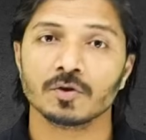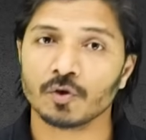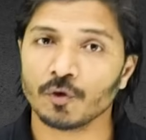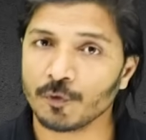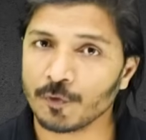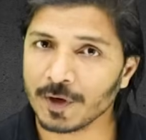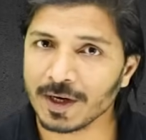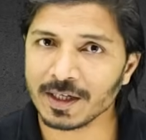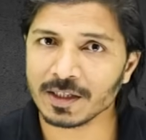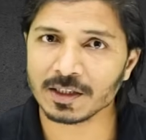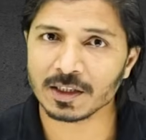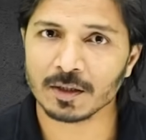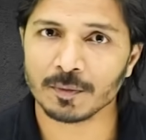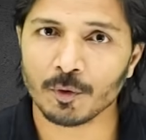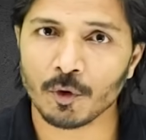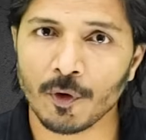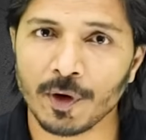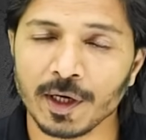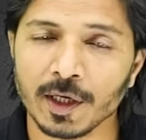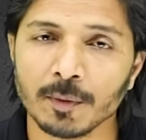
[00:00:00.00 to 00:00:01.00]
So friends,
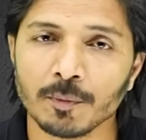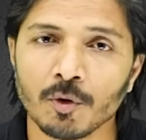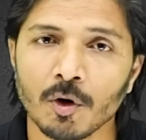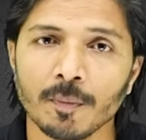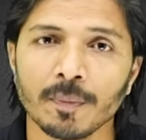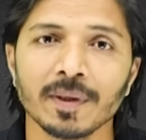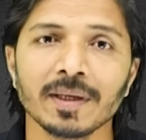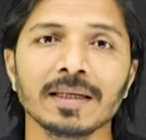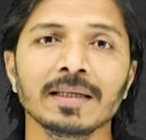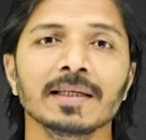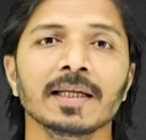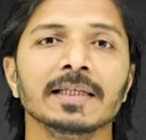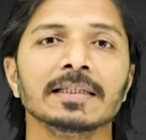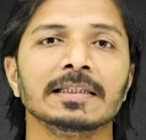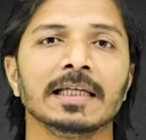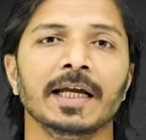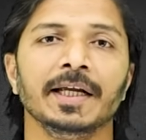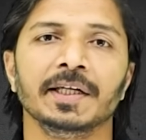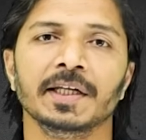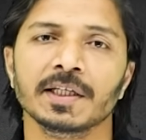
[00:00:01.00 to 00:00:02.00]
providing proper
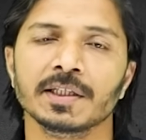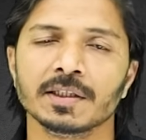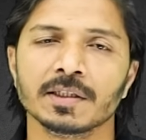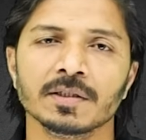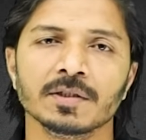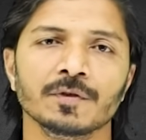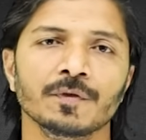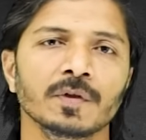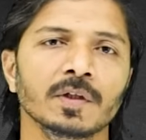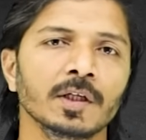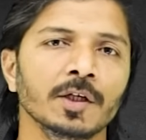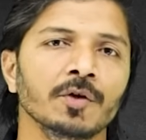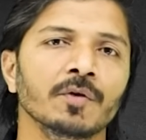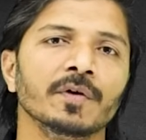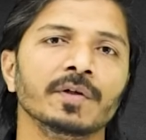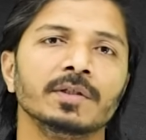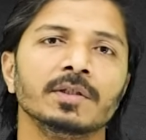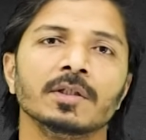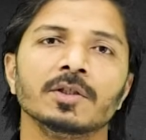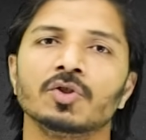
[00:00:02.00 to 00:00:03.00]
in-text citations within
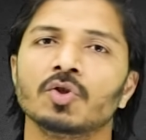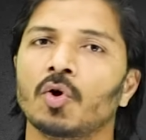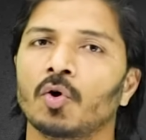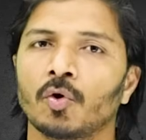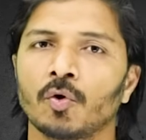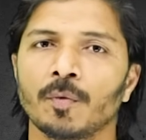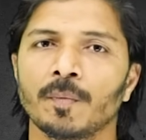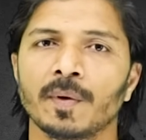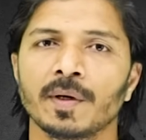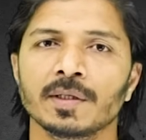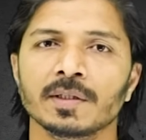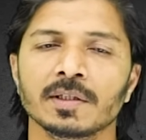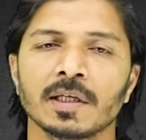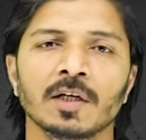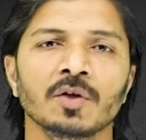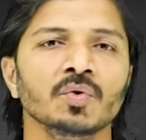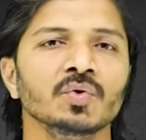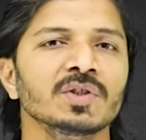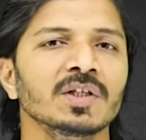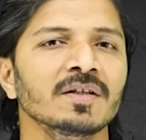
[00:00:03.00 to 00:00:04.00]
your research
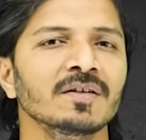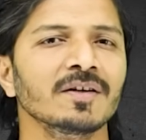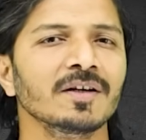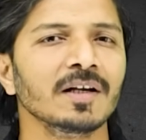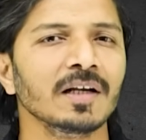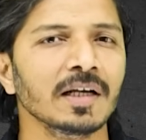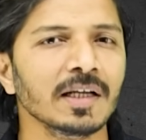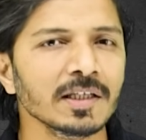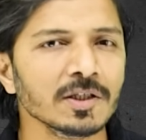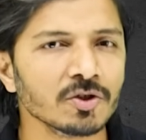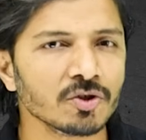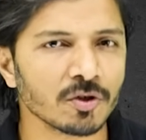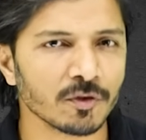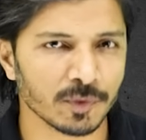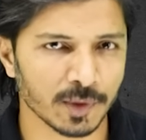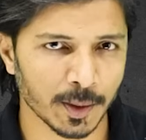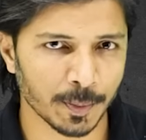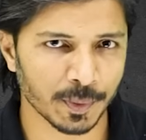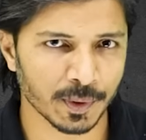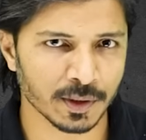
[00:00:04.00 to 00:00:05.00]
documents and to generate
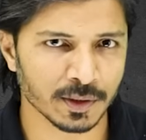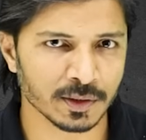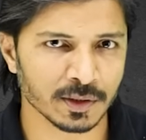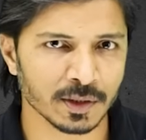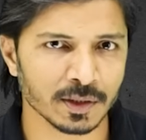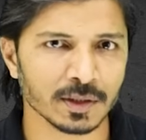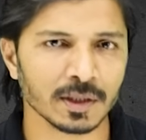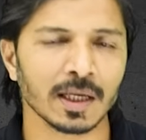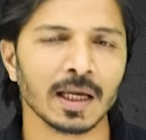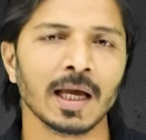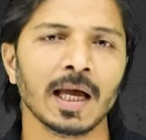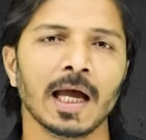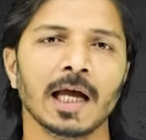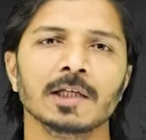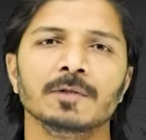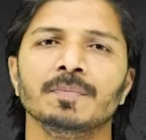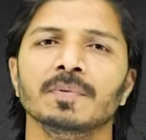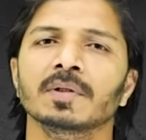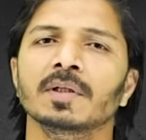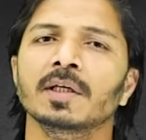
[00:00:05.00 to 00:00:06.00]
list of references
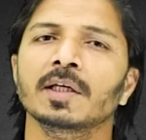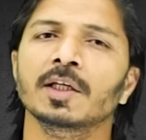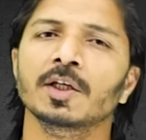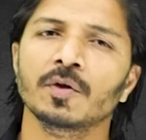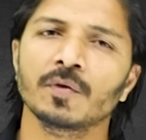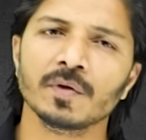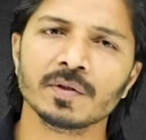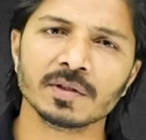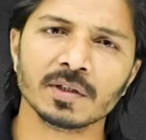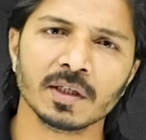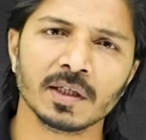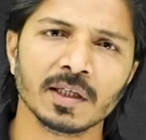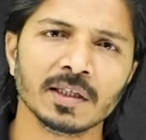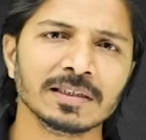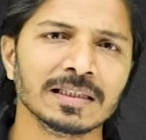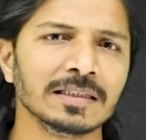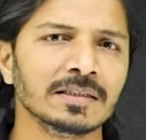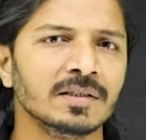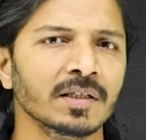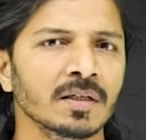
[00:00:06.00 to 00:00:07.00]
as per the
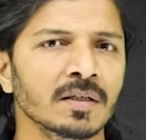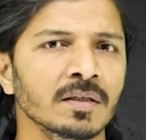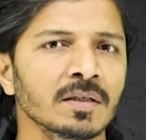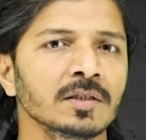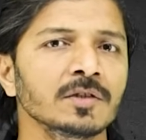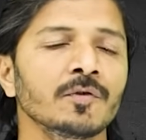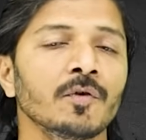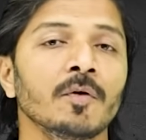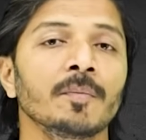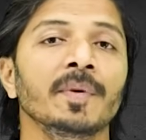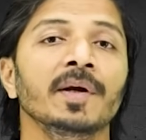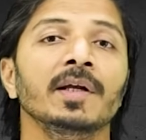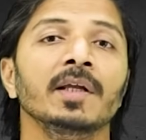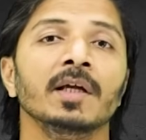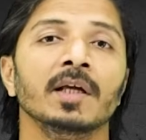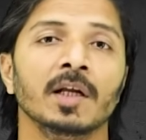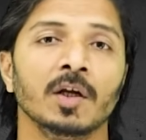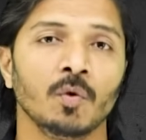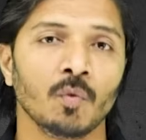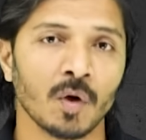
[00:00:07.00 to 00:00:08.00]
universities and journals
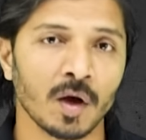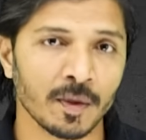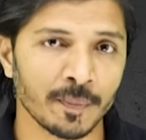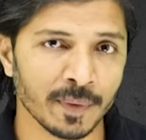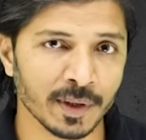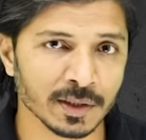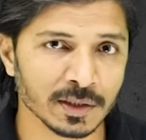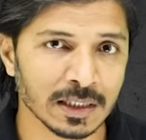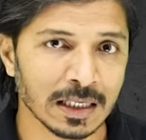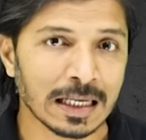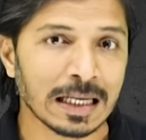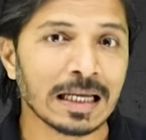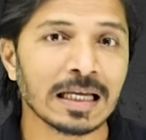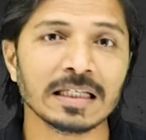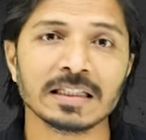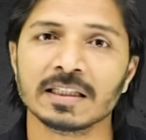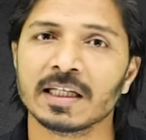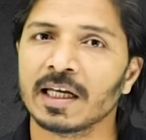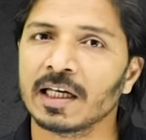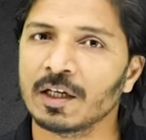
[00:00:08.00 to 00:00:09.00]
formatting requirements
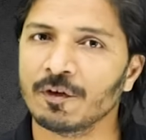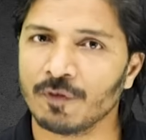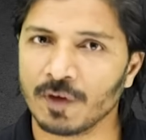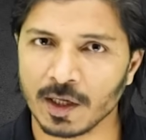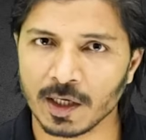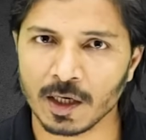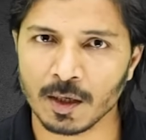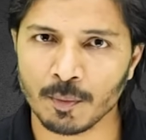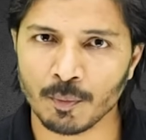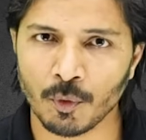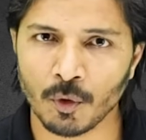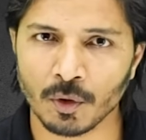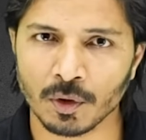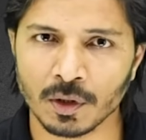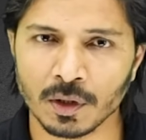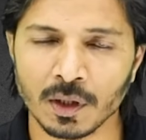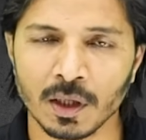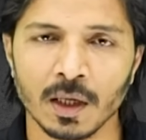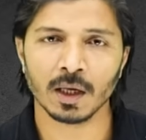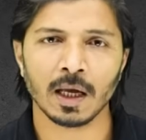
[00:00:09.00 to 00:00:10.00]
is really very
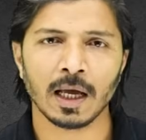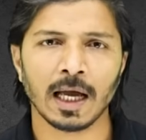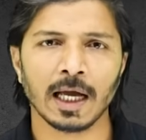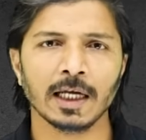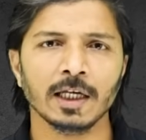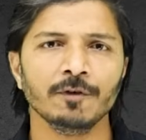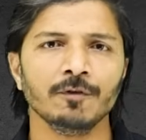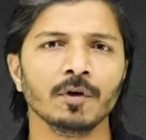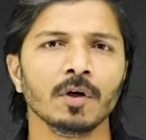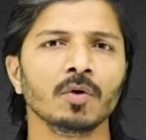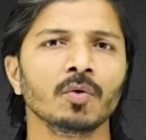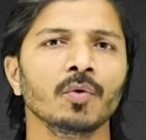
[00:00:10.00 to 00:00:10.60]
important. And if you